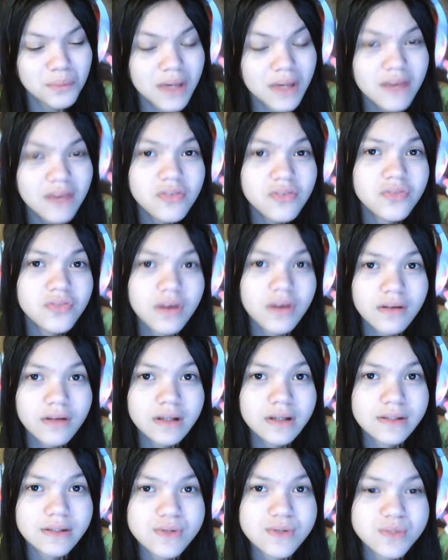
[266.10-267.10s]
We have a
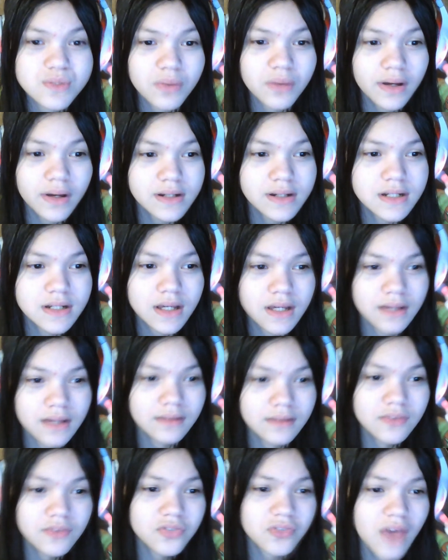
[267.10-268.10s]
very close bond,
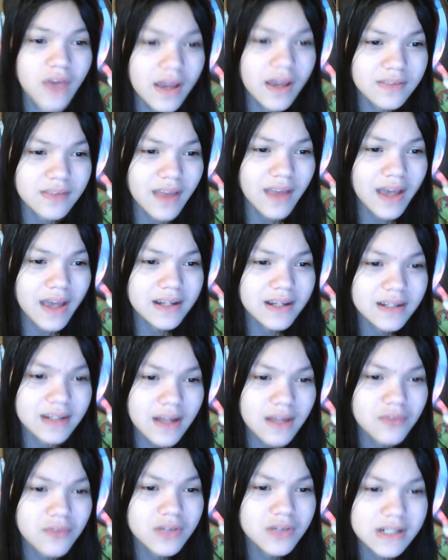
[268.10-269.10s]
and the fact that I'd
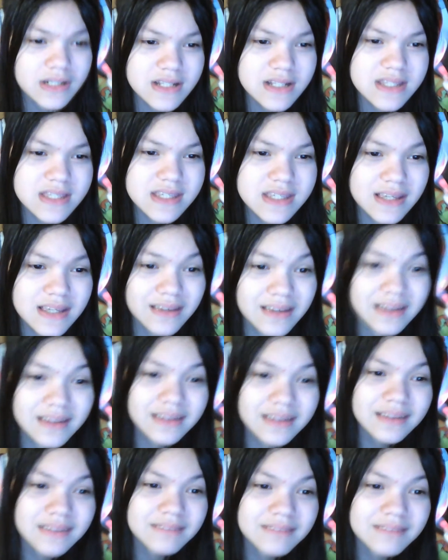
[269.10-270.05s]
never get to see